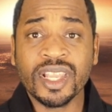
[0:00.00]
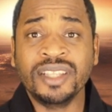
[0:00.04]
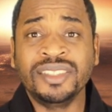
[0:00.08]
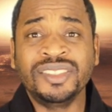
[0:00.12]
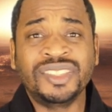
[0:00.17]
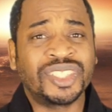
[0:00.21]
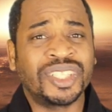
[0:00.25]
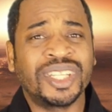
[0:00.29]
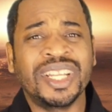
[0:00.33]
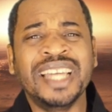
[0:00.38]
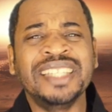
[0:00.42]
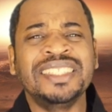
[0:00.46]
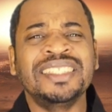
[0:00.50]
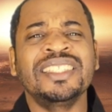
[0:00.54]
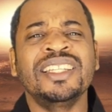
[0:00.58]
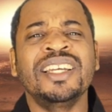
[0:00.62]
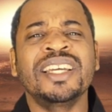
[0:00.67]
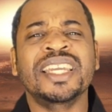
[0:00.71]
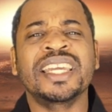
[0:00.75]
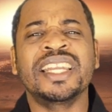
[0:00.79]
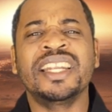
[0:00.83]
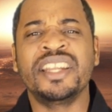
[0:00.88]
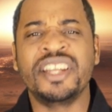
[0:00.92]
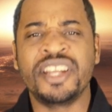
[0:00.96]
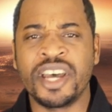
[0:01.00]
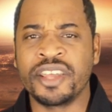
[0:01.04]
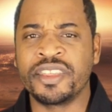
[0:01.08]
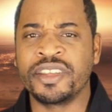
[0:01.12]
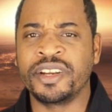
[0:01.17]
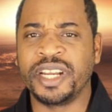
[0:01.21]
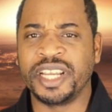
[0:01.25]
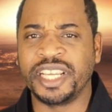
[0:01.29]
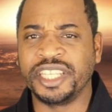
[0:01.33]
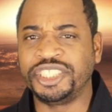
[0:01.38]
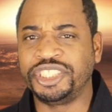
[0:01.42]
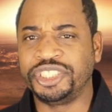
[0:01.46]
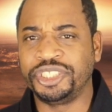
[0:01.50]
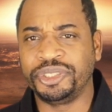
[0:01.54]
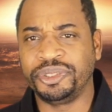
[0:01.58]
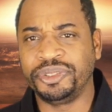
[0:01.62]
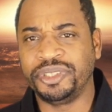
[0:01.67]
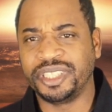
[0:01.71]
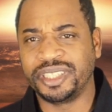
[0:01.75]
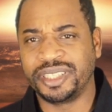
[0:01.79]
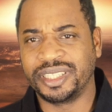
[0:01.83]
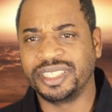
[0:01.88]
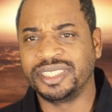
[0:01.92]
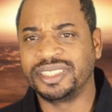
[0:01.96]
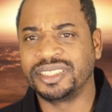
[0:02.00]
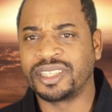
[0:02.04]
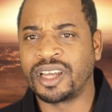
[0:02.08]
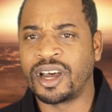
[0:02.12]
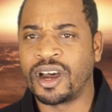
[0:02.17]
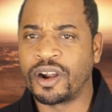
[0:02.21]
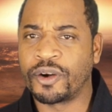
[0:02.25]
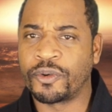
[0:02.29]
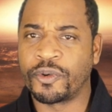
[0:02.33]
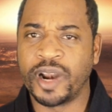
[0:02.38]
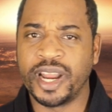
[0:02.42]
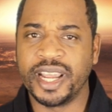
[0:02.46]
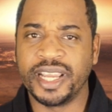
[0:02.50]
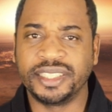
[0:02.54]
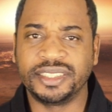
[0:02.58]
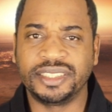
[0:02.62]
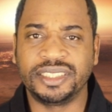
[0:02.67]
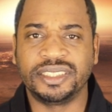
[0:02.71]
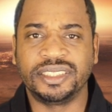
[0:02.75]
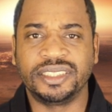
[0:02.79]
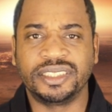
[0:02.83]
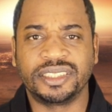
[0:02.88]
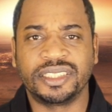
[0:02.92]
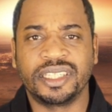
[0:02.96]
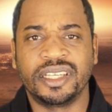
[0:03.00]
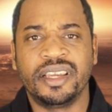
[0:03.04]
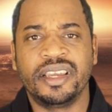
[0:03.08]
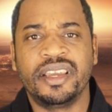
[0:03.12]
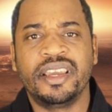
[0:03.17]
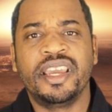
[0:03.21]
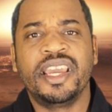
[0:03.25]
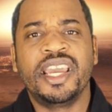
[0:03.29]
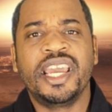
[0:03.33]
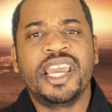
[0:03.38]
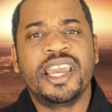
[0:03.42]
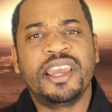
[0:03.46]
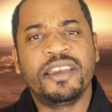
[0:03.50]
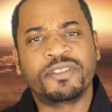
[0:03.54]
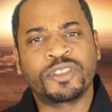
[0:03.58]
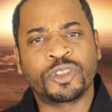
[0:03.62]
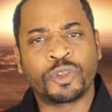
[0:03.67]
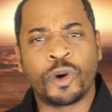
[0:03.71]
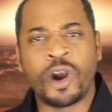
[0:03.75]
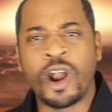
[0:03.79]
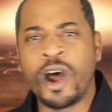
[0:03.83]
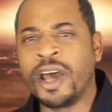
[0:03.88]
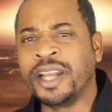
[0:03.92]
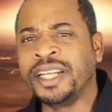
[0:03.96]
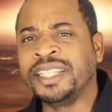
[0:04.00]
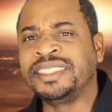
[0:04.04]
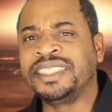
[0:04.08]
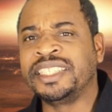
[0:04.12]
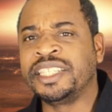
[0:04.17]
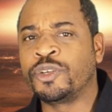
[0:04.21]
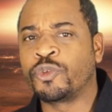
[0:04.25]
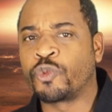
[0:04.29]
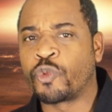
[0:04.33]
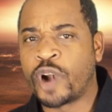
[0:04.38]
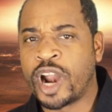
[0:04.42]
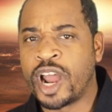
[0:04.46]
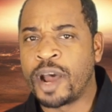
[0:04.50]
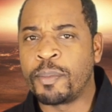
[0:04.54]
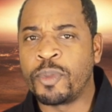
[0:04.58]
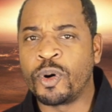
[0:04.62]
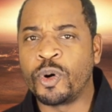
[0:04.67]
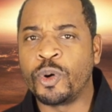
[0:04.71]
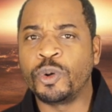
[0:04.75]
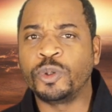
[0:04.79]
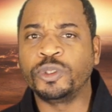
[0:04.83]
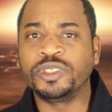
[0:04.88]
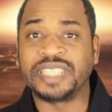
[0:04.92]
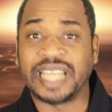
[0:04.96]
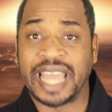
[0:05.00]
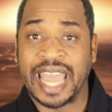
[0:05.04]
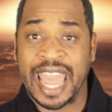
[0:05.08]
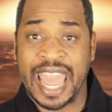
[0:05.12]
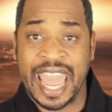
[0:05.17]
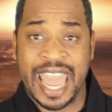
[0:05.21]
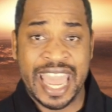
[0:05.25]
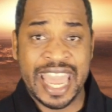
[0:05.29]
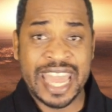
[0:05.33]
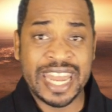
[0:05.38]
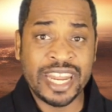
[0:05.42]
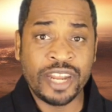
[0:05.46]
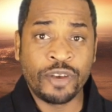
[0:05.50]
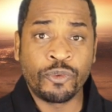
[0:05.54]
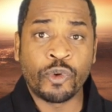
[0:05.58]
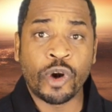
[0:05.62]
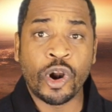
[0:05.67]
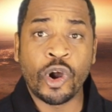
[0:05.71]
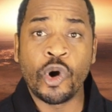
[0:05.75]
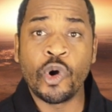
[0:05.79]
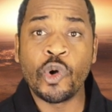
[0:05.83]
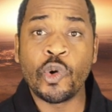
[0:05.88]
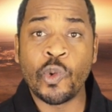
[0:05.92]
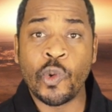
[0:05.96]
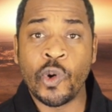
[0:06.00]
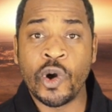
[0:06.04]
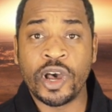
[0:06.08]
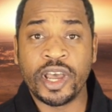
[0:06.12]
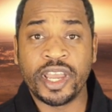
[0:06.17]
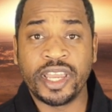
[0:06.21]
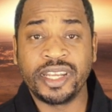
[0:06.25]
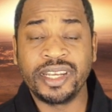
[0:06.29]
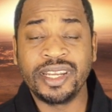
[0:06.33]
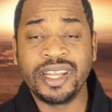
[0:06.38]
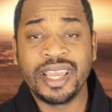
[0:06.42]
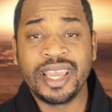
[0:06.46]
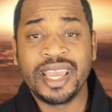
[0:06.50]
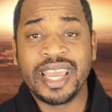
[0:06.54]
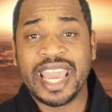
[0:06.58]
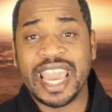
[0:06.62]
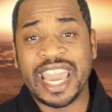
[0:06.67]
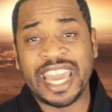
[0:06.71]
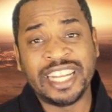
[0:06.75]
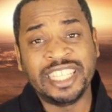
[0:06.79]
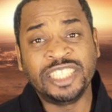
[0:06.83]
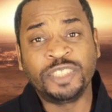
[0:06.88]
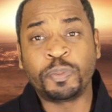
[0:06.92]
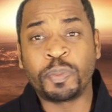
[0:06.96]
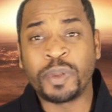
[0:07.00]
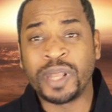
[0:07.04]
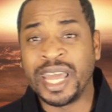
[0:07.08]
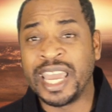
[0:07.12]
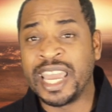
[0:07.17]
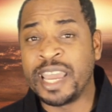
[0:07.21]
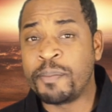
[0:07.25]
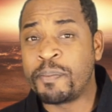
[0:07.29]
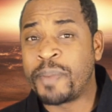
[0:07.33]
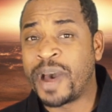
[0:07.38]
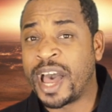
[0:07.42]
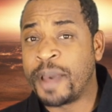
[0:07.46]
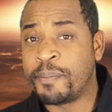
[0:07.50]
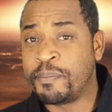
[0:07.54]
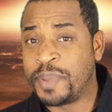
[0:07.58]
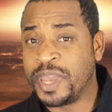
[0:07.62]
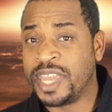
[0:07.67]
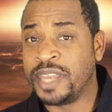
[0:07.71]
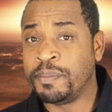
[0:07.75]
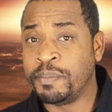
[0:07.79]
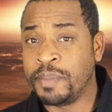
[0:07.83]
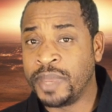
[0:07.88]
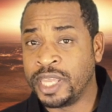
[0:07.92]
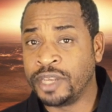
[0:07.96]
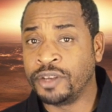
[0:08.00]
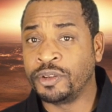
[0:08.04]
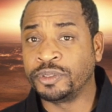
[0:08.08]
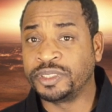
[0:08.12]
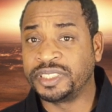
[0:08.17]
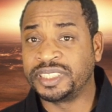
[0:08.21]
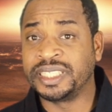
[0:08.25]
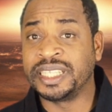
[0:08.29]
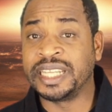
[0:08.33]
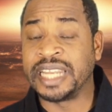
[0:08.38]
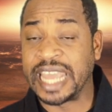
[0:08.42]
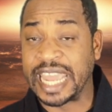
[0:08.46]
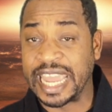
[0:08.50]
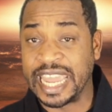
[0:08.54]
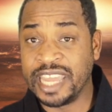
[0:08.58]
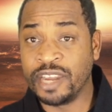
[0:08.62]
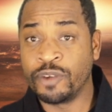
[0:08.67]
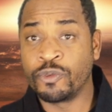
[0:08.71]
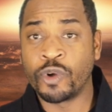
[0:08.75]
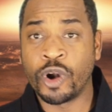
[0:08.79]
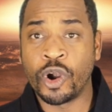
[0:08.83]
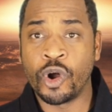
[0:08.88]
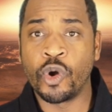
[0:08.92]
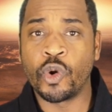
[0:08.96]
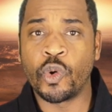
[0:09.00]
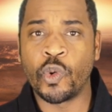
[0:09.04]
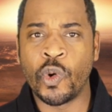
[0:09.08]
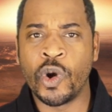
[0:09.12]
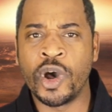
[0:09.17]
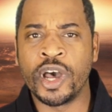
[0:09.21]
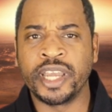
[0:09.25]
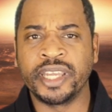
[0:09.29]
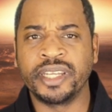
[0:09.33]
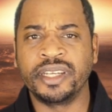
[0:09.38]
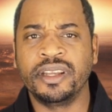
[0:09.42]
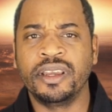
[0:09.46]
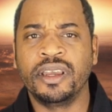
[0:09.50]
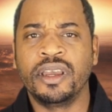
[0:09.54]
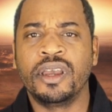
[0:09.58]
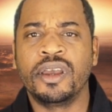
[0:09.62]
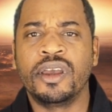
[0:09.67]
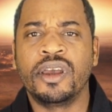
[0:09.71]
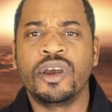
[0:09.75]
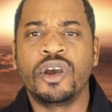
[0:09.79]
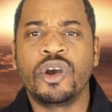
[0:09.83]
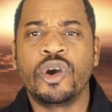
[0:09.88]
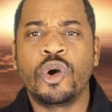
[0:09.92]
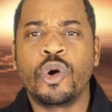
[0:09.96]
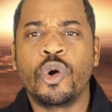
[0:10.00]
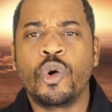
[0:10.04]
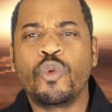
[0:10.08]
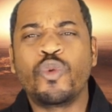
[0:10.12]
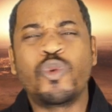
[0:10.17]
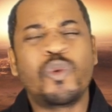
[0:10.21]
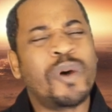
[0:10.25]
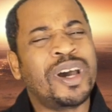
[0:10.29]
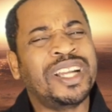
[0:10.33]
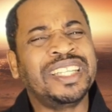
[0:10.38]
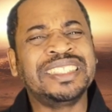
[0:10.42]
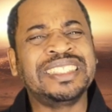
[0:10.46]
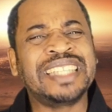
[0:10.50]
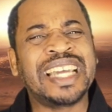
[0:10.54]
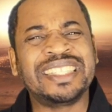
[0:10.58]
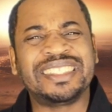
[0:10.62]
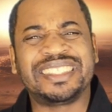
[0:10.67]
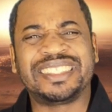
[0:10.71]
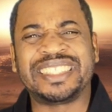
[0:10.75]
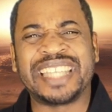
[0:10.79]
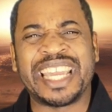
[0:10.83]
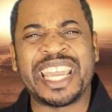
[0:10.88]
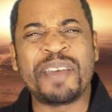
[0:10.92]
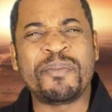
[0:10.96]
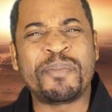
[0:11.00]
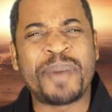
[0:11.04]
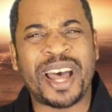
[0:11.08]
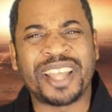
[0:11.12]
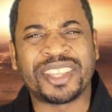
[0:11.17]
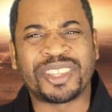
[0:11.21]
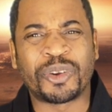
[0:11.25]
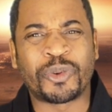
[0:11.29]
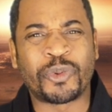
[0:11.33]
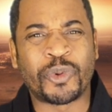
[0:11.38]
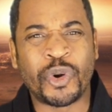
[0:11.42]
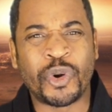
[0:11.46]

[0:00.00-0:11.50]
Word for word: So let's look at another issue that this all raises. If Thrawn is in Rebels and in Rogue One, and he's played by Ben Mendelsohn in Rogue One, what does that say about the